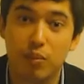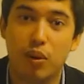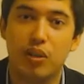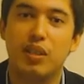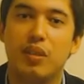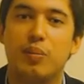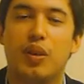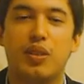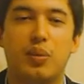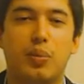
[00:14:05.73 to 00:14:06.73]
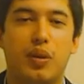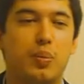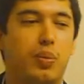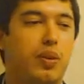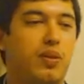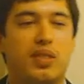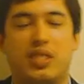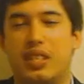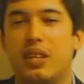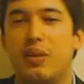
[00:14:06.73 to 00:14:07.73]
watching most motorsport
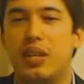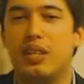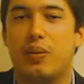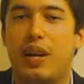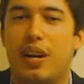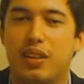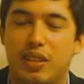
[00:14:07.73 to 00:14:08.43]
series around,